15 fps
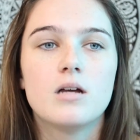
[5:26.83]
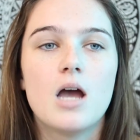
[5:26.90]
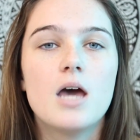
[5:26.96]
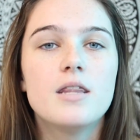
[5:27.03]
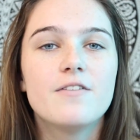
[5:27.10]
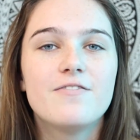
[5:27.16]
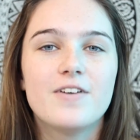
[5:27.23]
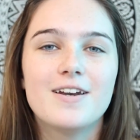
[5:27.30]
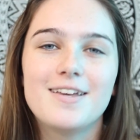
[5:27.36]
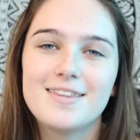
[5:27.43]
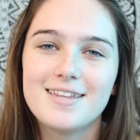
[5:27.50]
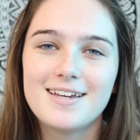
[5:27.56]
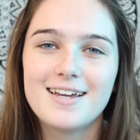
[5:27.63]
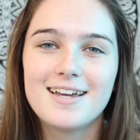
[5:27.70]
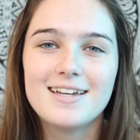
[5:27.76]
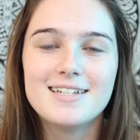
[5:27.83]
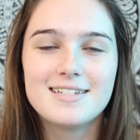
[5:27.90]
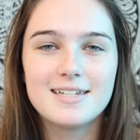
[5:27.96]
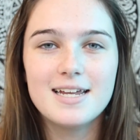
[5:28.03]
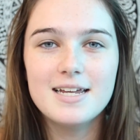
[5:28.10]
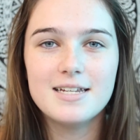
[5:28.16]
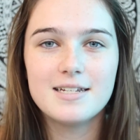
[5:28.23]
And the funny thing is
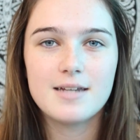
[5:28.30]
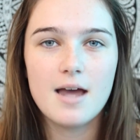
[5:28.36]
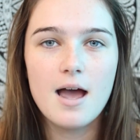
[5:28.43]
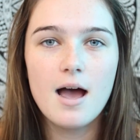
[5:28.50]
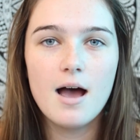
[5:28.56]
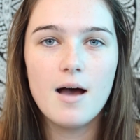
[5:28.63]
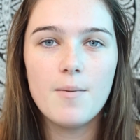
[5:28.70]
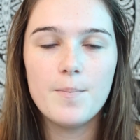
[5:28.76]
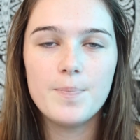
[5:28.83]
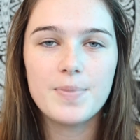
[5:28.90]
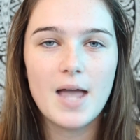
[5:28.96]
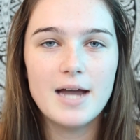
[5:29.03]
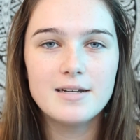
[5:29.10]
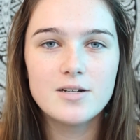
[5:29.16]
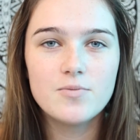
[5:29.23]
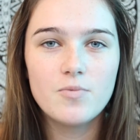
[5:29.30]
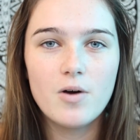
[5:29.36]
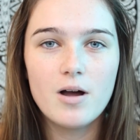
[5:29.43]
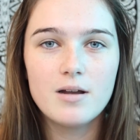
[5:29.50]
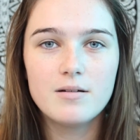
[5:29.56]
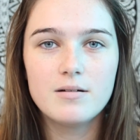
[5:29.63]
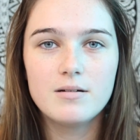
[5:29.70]
I didn't
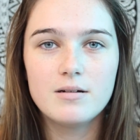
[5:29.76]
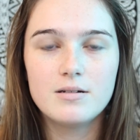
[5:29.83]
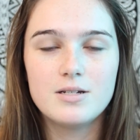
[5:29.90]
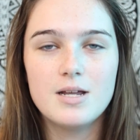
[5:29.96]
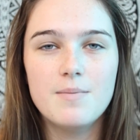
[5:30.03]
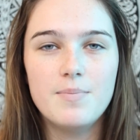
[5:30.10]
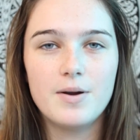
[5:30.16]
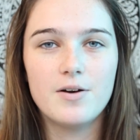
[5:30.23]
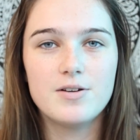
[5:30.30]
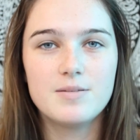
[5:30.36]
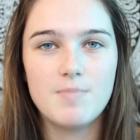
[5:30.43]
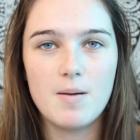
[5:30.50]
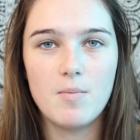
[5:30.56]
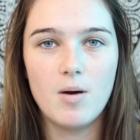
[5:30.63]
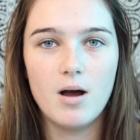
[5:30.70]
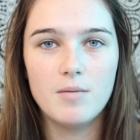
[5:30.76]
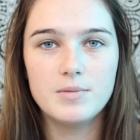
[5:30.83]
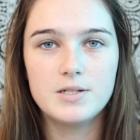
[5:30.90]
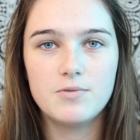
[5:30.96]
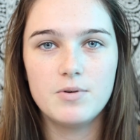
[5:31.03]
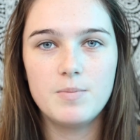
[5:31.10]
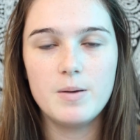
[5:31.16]
want to embarrass my mom,
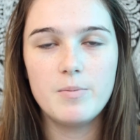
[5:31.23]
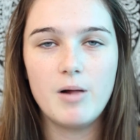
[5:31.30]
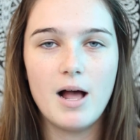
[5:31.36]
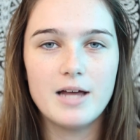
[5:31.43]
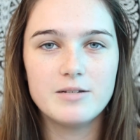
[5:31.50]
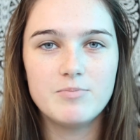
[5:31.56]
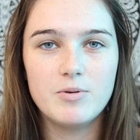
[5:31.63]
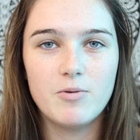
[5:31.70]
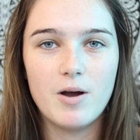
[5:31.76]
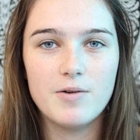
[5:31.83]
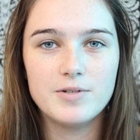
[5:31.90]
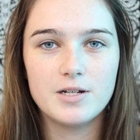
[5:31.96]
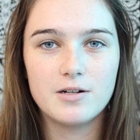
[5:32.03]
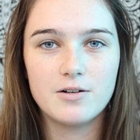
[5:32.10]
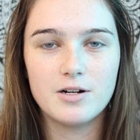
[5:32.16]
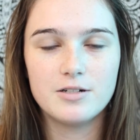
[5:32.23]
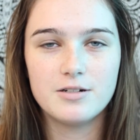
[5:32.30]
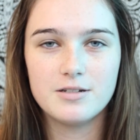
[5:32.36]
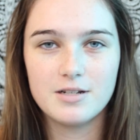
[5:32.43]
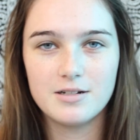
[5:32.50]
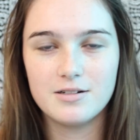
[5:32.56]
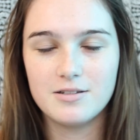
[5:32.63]
so when people asked me why I was on
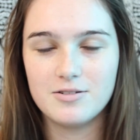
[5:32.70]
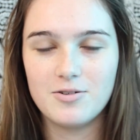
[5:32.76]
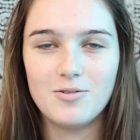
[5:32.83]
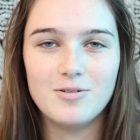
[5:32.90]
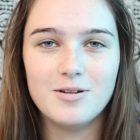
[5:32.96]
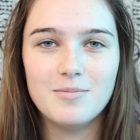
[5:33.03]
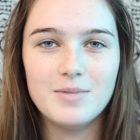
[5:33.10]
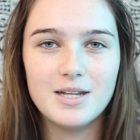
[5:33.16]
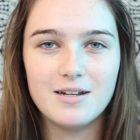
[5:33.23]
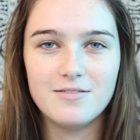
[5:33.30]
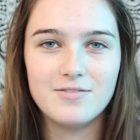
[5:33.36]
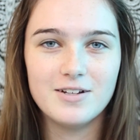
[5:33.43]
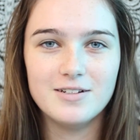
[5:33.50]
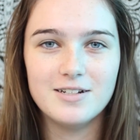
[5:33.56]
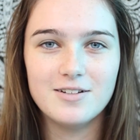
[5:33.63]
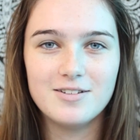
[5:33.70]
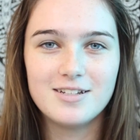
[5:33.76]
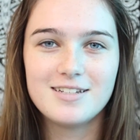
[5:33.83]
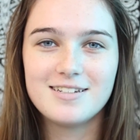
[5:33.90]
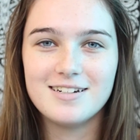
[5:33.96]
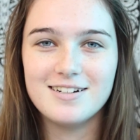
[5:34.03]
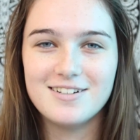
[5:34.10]
crutches, I just told them that I fell down the
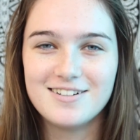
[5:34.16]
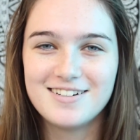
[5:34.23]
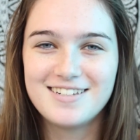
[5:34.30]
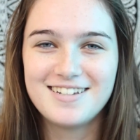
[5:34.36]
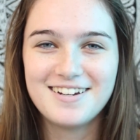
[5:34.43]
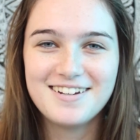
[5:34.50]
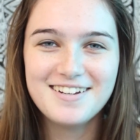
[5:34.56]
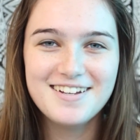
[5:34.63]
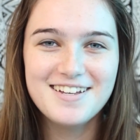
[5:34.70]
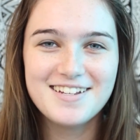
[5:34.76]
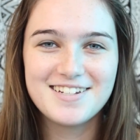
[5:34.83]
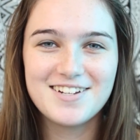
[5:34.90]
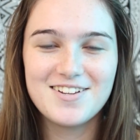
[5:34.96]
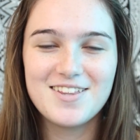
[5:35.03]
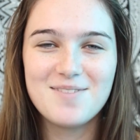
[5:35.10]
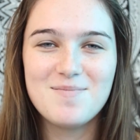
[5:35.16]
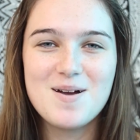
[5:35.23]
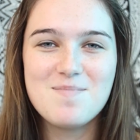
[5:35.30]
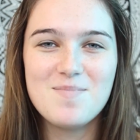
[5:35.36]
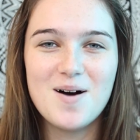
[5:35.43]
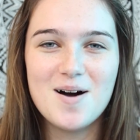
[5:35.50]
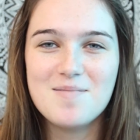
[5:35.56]
stairs so that
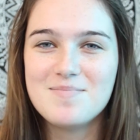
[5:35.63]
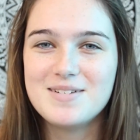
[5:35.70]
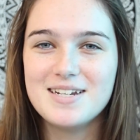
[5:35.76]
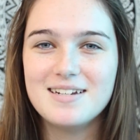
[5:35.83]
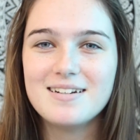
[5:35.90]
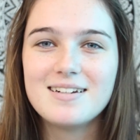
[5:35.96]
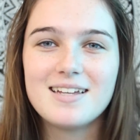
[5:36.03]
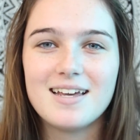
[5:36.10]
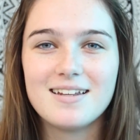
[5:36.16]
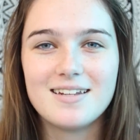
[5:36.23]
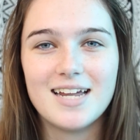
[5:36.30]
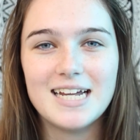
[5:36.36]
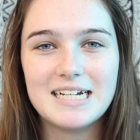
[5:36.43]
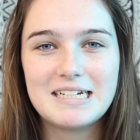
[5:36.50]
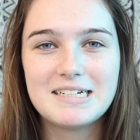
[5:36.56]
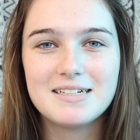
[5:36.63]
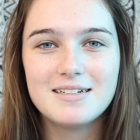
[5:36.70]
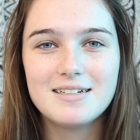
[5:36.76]
my mom didn't get like